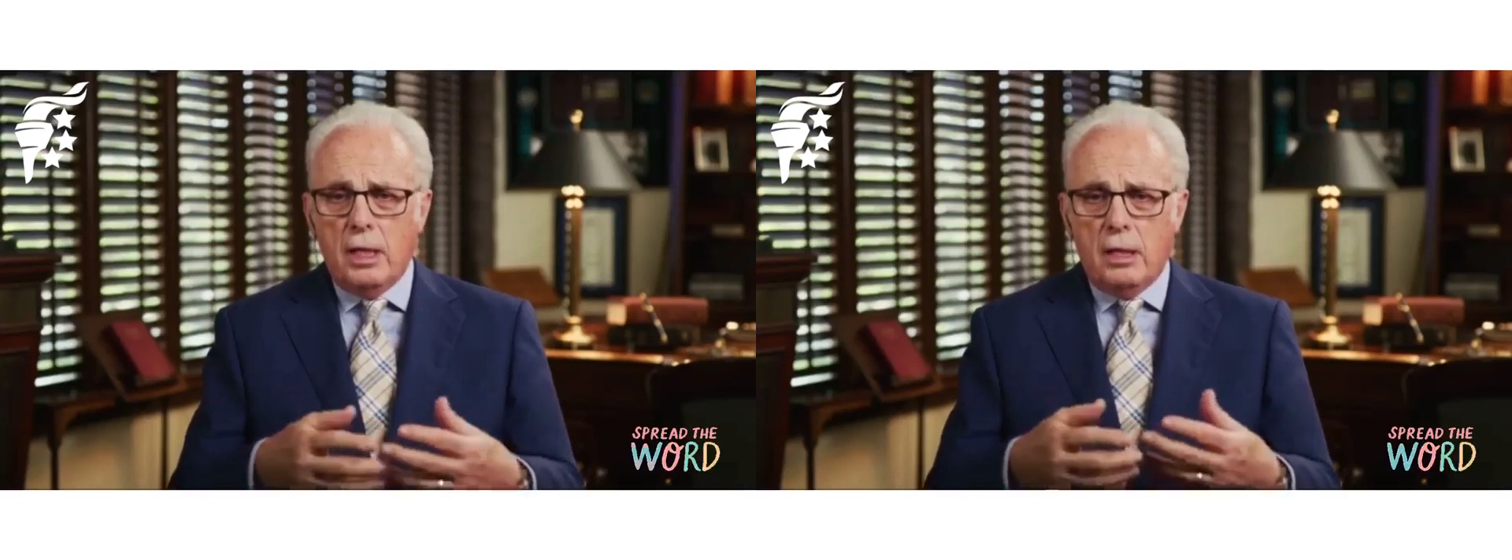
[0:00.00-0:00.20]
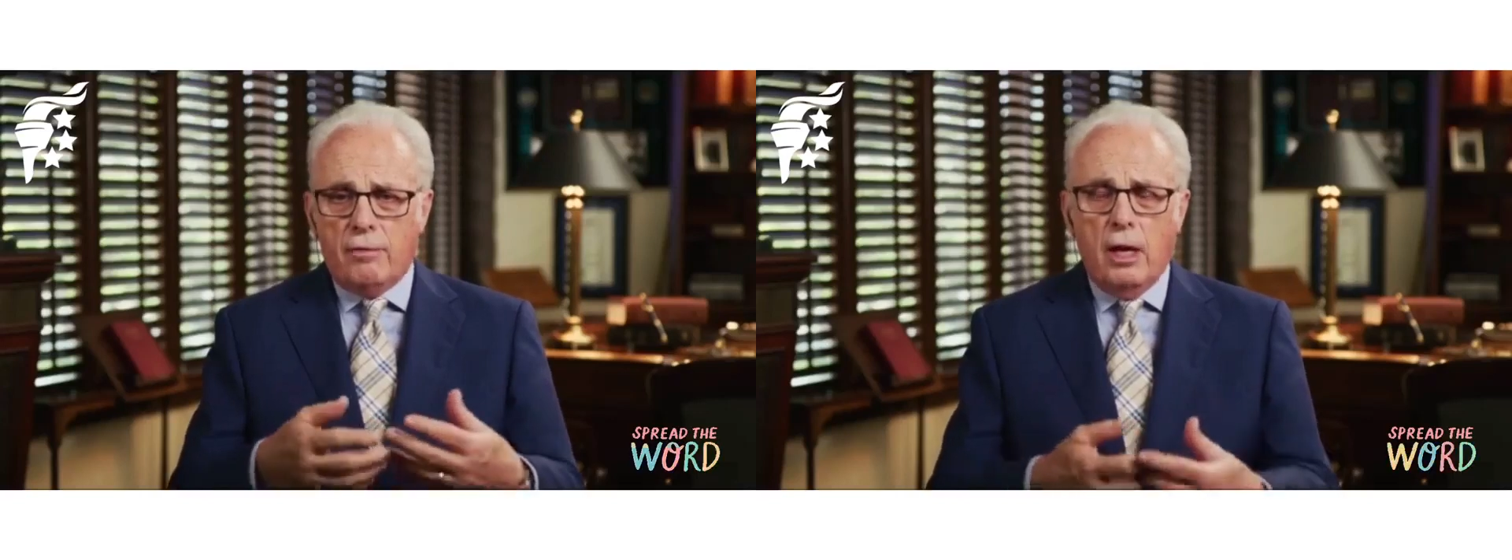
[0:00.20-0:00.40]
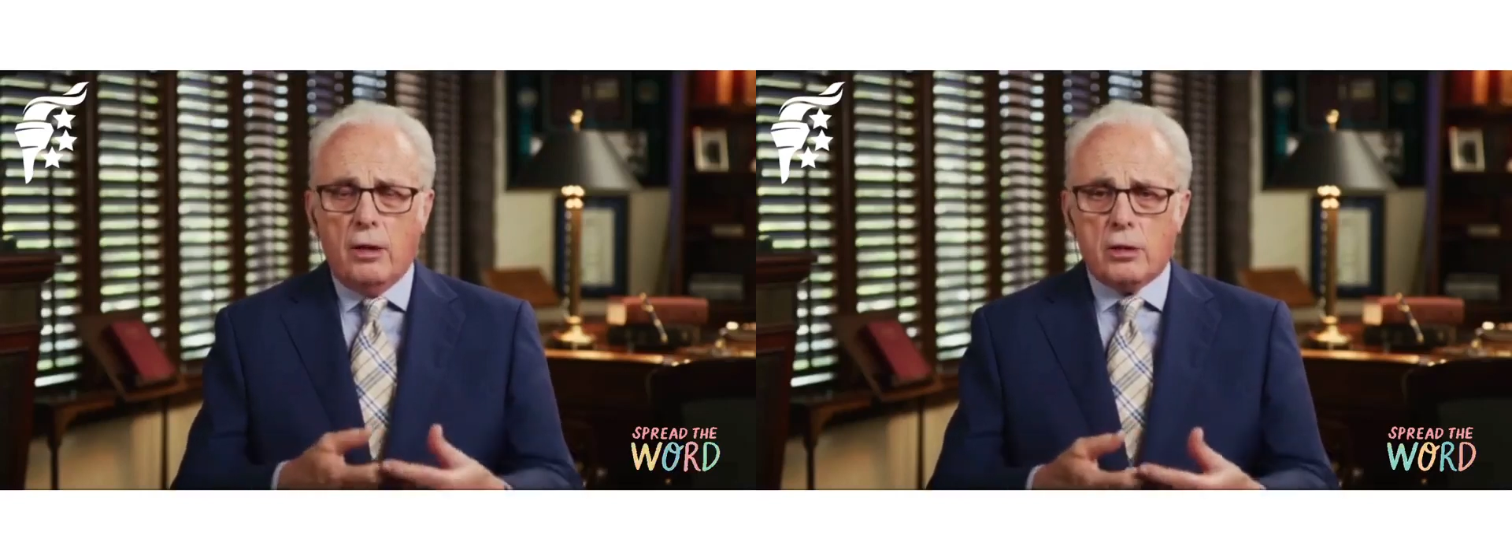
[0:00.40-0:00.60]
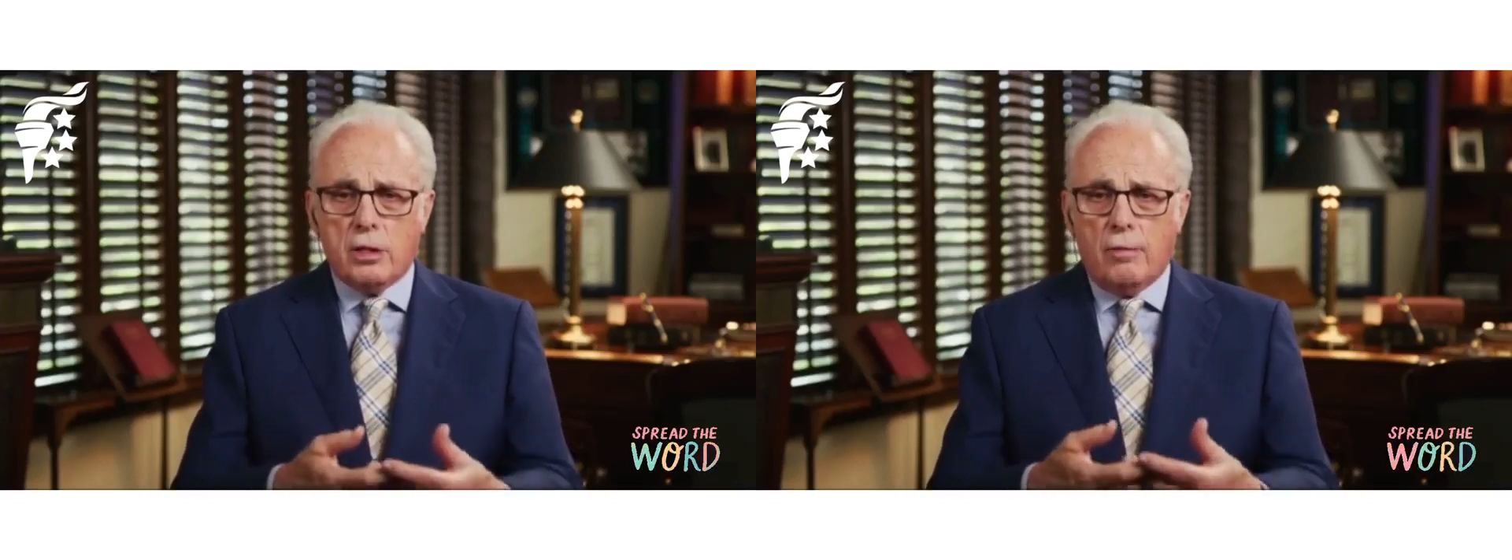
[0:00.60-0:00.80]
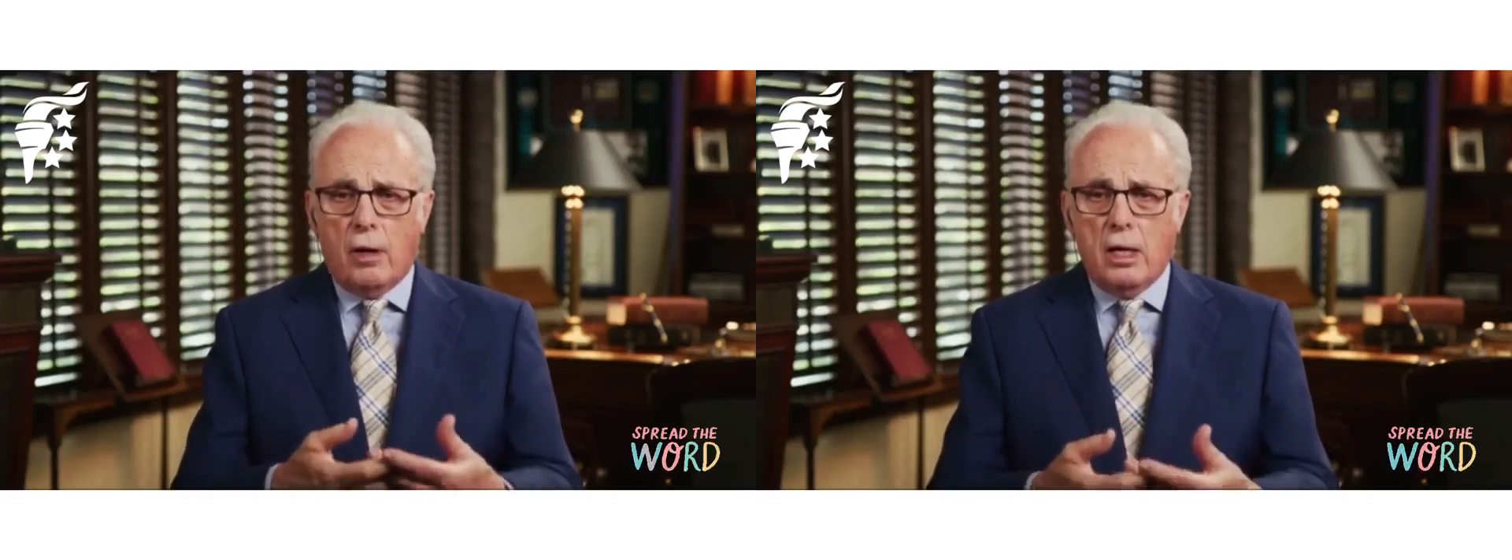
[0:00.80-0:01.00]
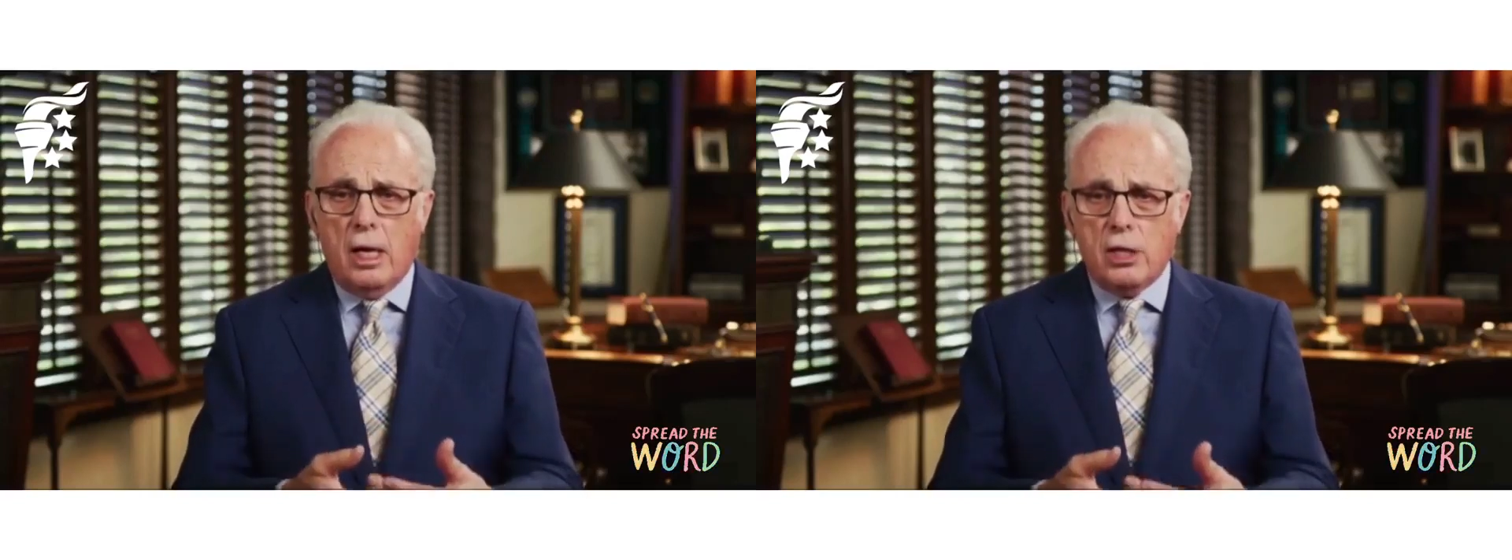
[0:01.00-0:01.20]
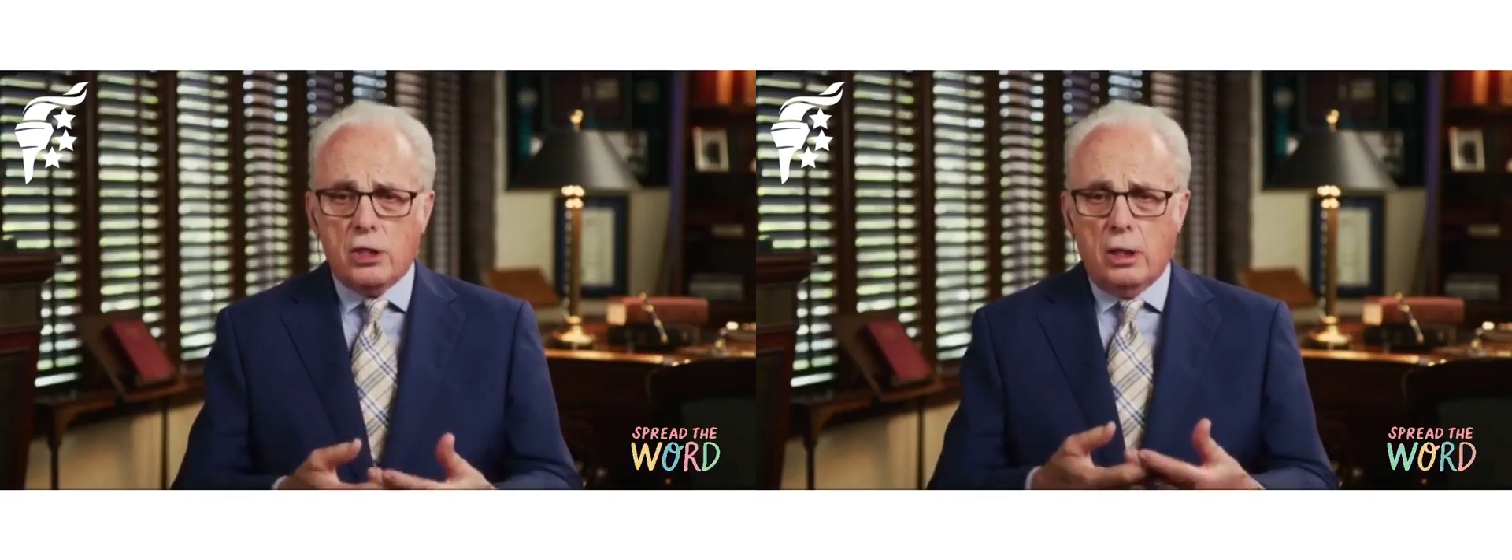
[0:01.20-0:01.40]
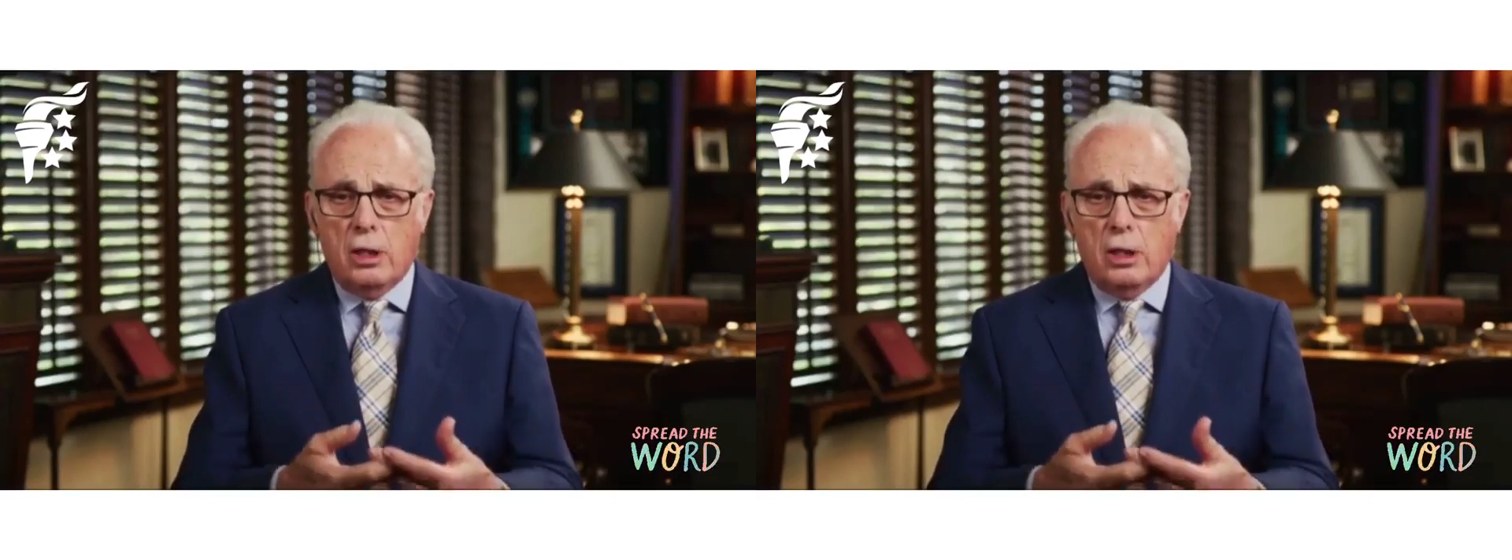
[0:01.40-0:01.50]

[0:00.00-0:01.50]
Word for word: founders of our nation